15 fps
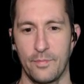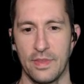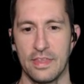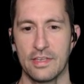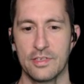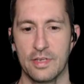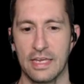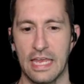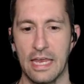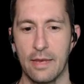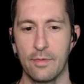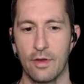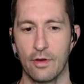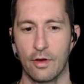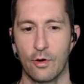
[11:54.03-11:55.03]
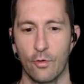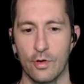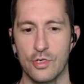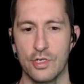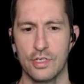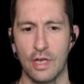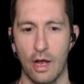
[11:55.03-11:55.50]
But this game
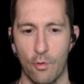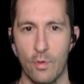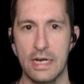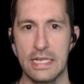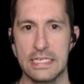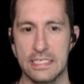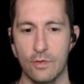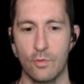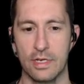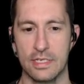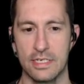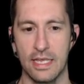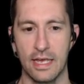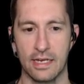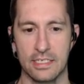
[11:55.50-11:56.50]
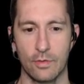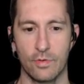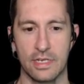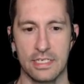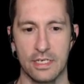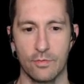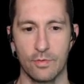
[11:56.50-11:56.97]
encourages you, I want to see what's next. I
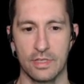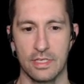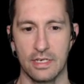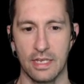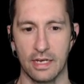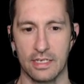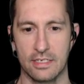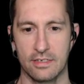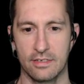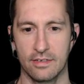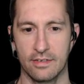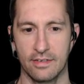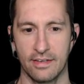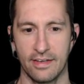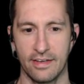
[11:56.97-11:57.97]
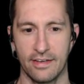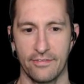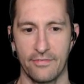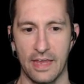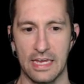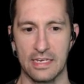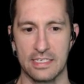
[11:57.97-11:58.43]
want to see what the next
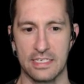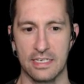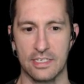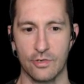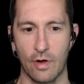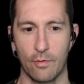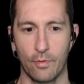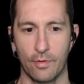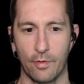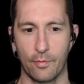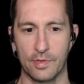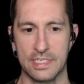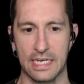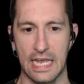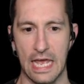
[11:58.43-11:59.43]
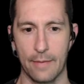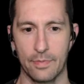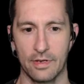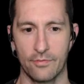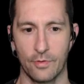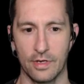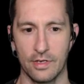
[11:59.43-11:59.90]
phase is or what's going to
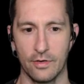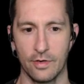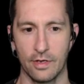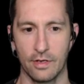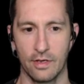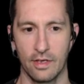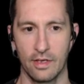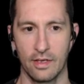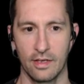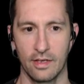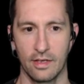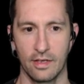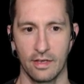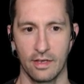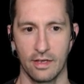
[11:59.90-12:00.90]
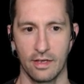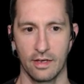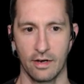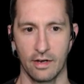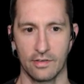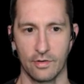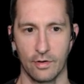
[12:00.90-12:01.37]
happen if we do it.
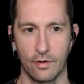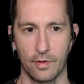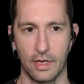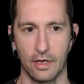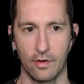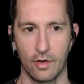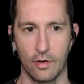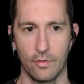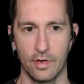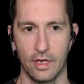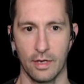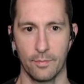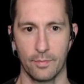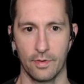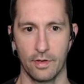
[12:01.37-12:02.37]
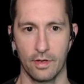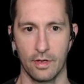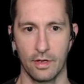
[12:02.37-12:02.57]
All right, so here we go, going up.